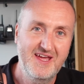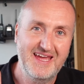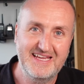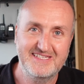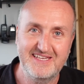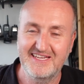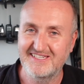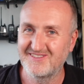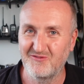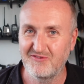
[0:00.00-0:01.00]

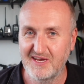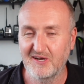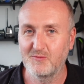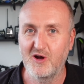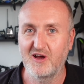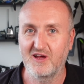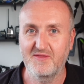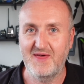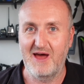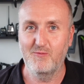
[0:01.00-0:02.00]
it's not really going to work
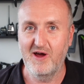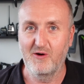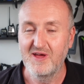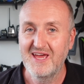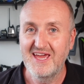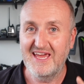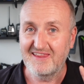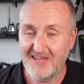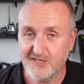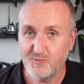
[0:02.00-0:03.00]
that well.
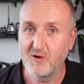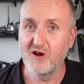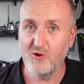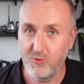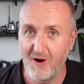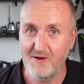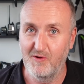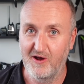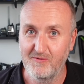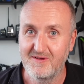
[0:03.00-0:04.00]
It does work quite
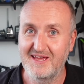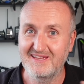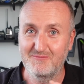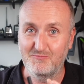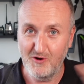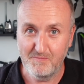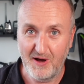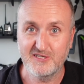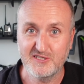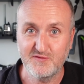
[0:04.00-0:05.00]
well. It will
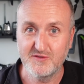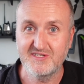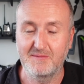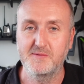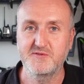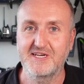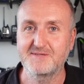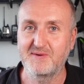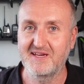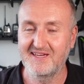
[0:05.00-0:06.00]
pass through some objects,
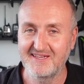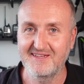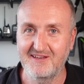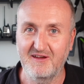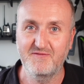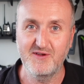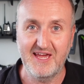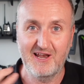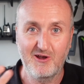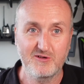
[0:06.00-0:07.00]
but you know, if you
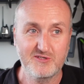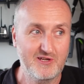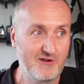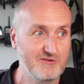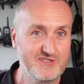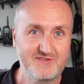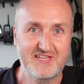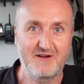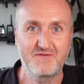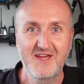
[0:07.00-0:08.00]
get lots and lots of
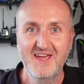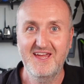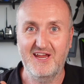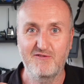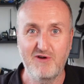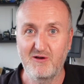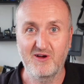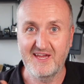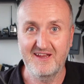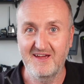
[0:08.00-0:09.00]
stuff in a row,
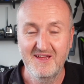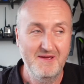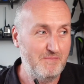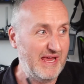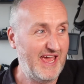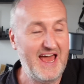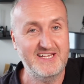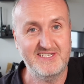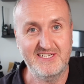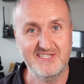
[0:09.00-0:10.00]
like in a big
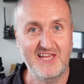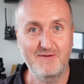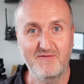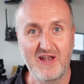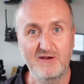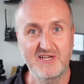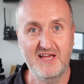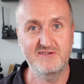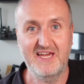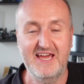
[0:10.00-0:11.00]
housing estate with loads and
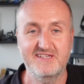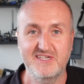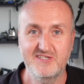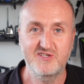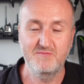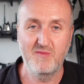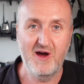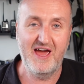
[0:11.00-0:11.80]
loads of houses, you might